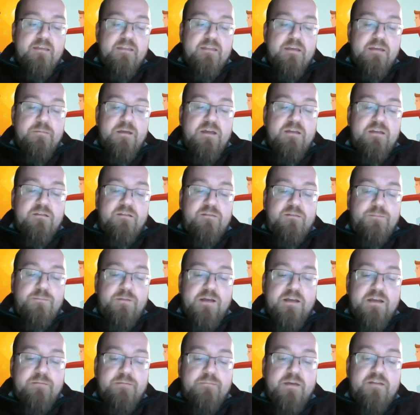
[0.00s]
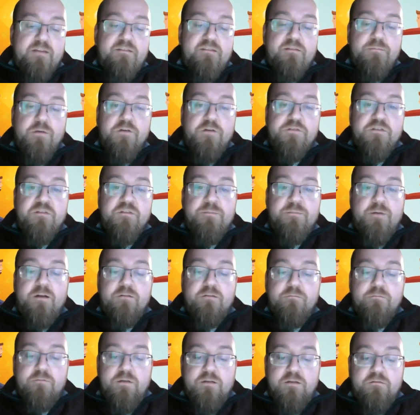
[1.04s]
They may display mixed emotions
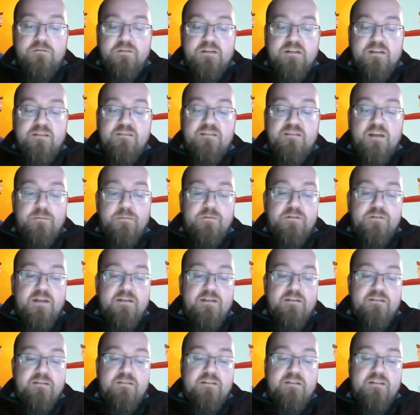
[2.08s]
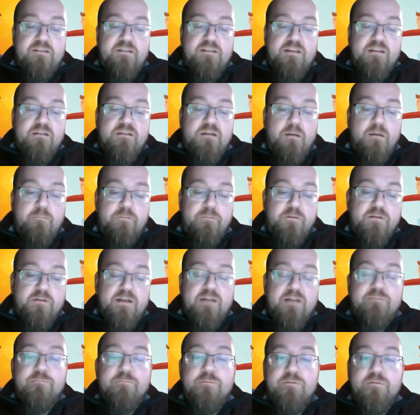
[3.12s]
upon reunion, simultaneously seeking comfort
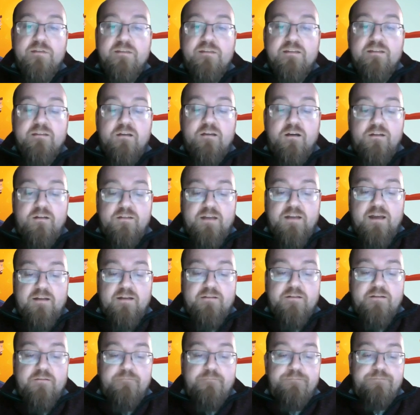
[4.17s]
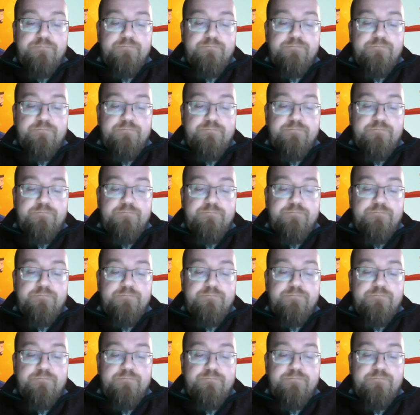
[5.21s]
and resisting contact.